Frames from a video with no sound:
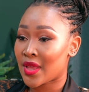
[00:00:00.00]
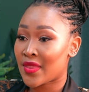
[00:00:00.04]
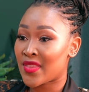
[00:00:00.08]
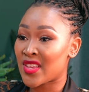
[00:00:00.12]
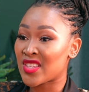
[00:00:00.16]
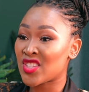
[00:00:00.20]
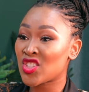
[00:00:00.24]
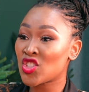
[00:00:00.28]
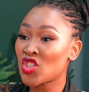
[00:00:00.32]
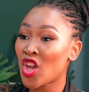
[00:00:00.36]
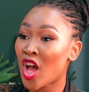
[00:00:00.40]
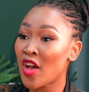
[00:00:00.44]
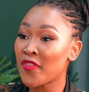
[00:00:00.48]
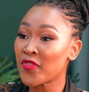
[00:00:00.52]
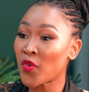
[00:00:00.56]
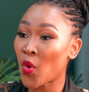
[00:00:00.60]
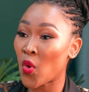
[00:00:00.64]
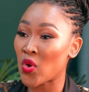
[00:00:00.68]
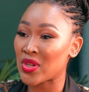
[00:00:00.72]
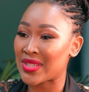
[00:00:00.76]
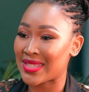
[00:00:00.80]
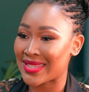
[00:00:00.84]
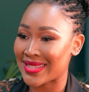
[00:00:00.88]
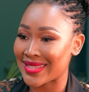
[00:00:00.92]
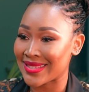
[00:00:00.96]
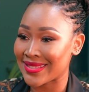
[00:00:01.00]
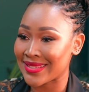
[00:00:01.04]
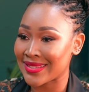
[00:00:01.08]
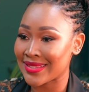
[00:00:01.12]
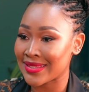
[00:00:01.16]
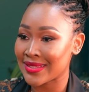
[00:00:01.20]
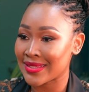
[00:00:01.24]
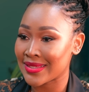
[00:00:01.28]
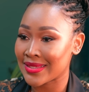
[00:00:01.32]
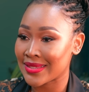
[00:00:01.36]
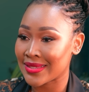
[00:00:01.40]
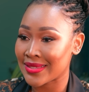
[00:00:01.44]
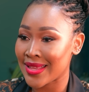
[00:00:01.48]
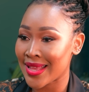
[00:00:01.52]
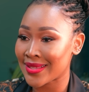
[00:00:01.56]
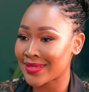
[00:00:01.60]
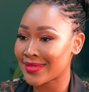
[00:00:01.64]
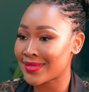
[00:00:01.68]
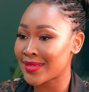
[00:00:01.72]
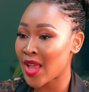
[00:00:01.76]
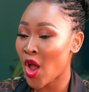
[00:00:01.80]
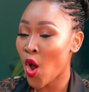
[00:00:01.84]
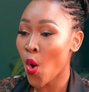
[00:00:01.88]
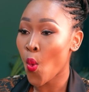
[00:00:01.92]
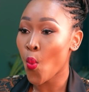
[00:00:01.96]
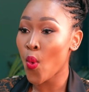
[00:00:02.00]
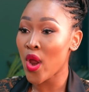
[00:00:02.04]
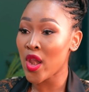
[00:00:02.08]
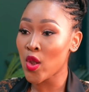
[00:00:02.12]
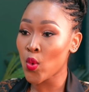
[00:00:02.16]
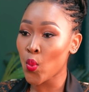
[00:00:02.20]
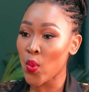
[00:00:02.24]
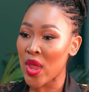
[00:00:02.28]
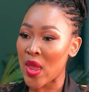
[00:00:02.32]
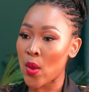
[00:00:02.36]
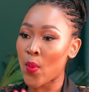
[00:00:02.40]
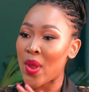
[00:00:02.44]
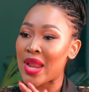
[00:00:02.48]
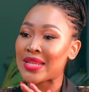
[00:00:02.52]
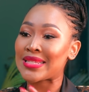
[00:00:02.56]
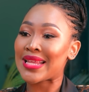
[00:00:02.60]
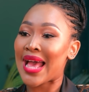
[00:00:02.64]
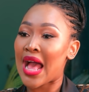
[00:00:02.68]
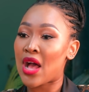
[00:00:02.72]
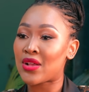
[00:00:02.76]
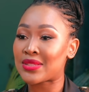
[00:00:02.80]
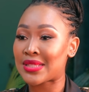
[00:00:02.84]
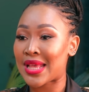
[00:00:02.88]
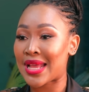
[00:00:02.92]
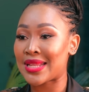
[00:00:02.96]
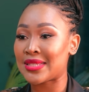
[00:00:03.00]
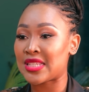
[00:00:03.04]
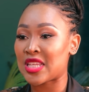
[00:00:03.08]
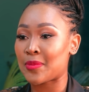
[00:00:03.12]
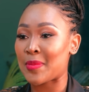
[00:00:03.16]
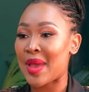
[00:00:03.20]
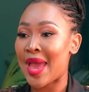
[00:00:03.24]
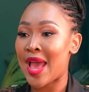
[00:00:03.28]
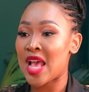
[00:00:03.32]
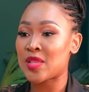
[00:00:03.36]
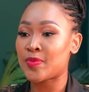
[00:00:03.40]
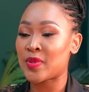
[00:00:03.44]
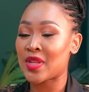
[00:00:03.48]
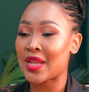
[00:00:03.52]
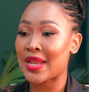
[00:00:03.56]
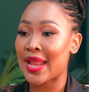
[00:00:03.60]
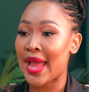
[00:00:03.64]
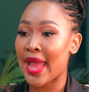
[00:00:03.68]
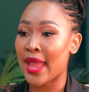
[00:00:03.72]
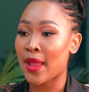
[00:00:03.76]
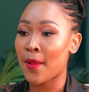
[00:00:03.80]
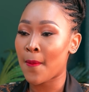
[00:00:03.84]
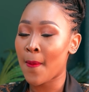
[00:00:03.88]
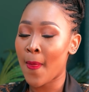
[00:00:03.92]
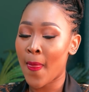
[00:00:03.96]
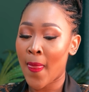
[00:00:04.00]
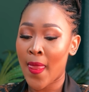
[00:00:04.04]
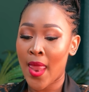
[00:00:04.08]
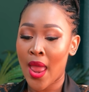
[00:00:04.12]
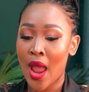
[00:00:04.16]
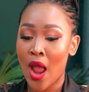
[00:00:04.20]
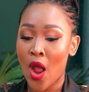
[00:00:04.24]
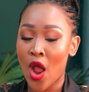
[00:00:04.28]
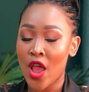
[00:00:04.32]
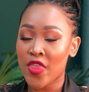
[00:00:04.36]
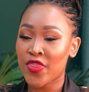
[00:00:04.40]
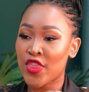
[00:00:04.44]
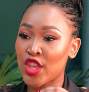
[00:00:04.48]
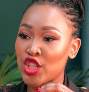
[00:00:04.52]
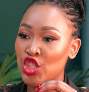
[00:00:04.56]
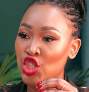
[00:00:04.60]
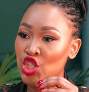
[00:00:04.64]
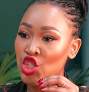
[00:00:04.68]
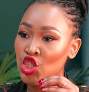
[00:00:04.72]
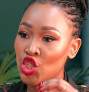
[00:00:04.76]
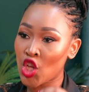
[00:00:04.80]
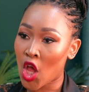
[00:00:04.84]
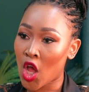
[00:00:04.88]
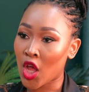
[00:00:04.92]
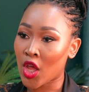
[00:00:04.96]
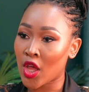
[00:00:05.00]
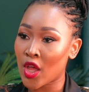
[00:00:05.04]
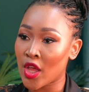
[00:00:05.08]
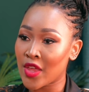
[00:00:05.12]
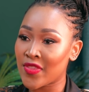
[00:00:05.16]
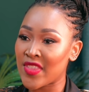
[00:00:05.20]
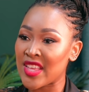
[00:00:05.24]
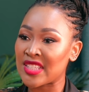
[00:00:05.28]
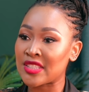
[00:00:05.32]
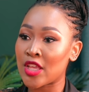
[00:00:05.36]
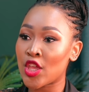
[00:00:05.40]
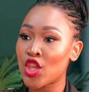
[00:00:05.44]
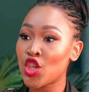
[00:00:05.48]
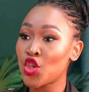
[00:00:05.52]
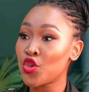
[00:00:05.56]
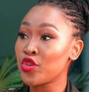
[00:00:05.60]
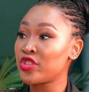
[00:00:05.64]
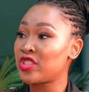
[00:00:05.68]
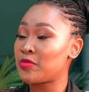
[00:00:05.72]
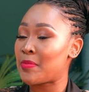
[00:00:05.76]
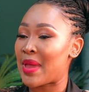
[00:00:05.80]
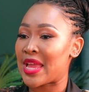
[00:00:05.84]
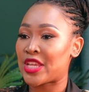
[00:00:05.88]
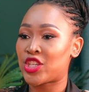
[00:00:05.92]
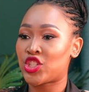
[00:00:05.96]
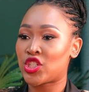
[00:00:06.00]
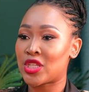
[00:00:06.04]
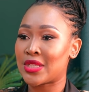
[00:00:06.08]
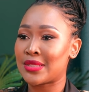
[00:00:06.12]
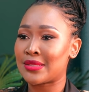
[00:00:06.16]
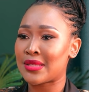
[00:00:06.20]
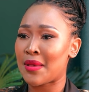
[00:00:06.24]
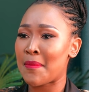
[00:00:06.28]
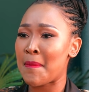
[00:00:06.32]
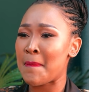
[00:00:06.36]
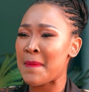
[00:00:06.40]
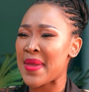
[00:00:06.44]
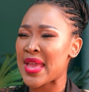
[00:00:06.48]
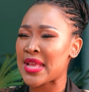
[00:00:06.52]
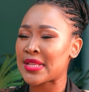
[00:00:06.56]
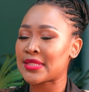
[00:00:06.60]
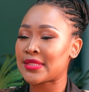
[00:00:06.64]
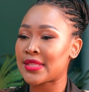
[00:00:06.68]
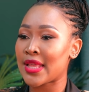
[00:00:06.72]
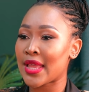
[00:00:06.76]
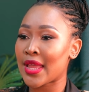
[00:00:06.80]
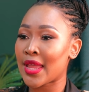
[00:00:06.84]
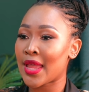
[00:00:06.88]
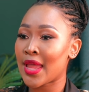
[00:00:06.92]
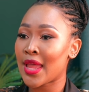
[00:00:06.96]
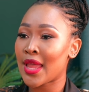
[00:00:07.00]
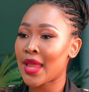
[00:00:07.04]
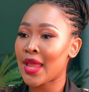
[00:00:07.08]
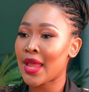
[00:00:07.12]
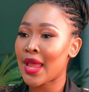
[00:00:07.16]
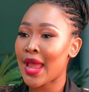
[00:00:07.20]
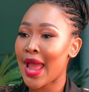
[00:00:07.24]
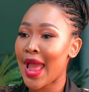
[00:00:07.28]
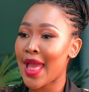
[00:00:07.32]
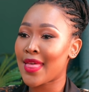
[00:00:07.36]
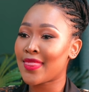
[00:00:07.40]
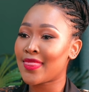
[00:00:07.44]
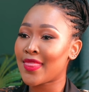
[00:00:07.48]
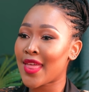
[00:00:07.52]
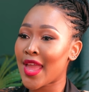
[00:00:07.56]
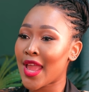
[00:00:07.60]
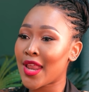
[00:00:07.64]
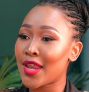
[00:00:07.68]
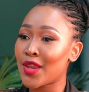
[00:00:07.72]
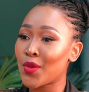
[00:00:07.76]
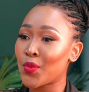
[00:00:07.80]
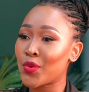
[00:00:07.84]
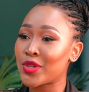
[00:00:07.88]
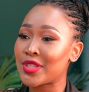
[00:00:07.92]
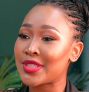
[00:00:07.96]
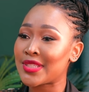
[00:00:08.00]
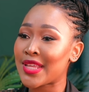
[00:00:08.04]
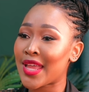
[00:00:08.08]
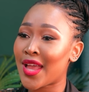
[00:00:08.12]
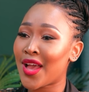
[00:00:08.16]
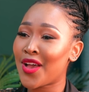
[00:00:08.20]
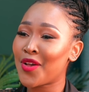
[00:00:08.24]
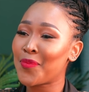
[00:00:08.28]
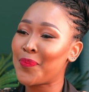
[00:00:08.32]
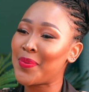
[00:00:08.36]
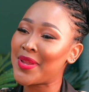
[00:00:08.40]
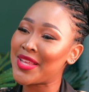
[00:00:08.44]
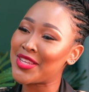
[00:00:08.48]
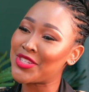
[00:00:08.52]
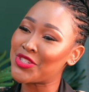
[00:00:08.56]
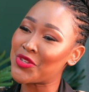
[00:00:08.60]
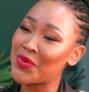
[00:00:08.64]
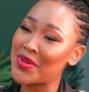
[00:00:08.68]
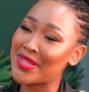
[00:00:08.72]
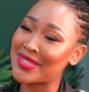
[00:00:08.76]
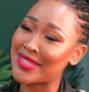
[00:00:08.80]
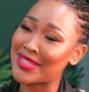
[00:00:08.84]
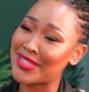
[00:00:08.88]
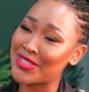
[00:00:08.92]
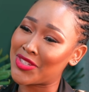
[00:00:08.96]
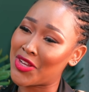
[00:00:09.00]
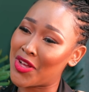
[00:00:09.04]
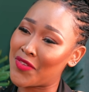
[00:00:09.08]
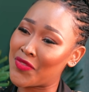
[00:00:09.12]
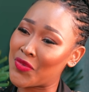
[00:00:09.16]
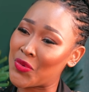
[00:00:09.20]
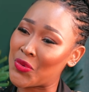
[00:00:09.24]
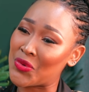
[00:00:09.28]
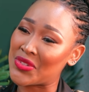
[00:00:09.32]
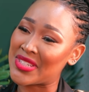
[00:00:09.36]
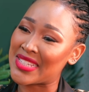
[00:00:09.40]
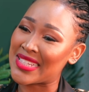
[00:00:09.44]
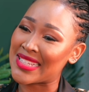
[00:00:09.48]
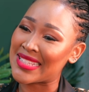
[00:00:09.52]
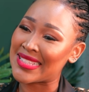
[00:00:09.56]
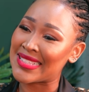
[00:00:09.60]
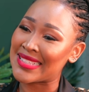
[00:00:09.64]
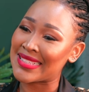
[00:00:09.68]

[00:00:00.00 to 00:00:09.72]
The staff quarters. When we went house hunting, my husband and I, the shock, these huge mansions, amazing, and then would say, oh, please show us the staff quarters.